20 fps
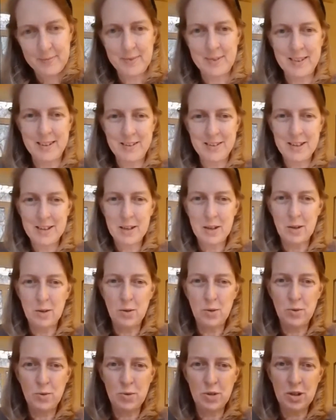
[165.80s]
Don't make
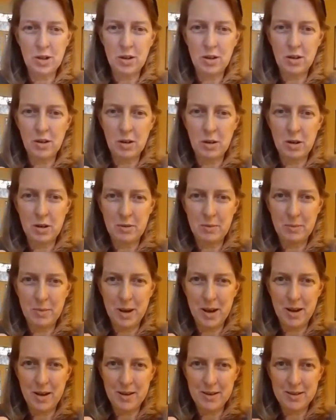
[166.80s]
too dark
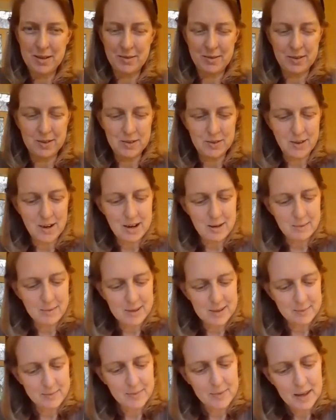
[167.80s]
parts, stripes,
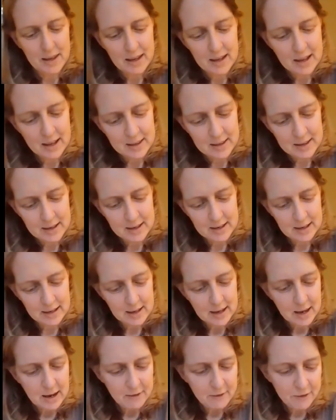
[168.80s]
and then the
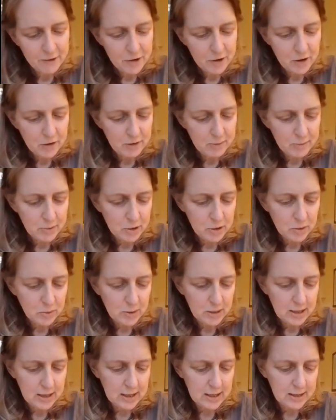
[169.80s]
fur in
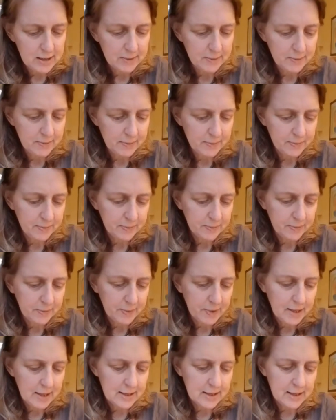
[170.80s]
between
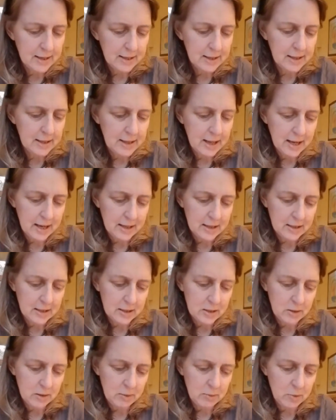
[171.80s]
is a little lighter,
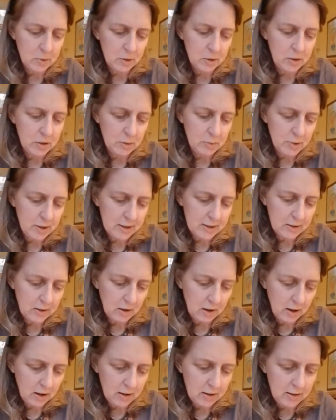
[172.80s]
so I'm not going to press so
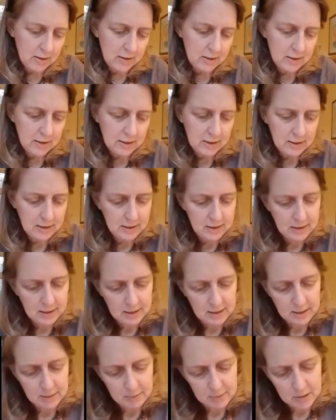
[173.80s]
hard.
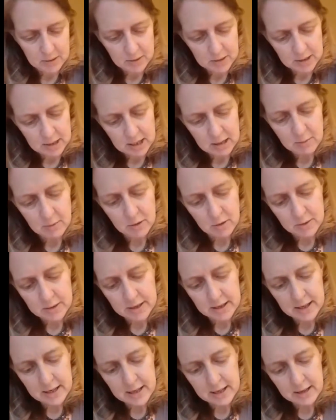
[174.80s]
I'm going to keep those
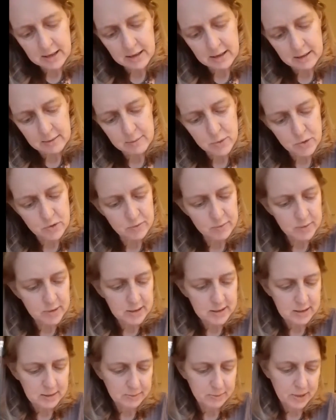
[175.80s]
little
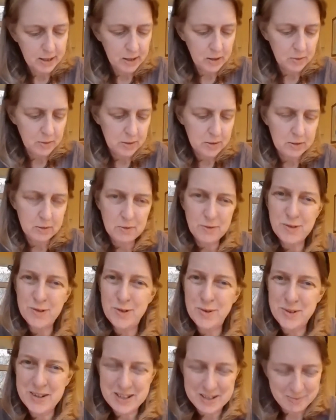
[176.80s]
movements backwards and
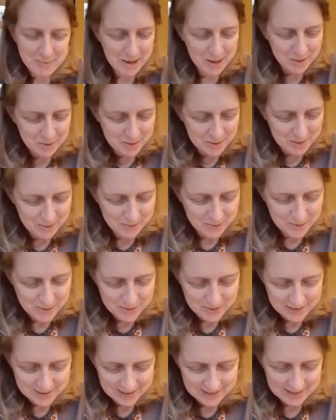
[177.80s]
forwards, backwards and
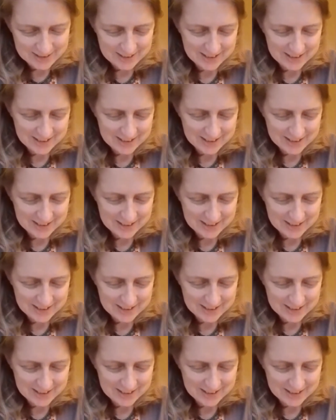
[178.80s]
forwards.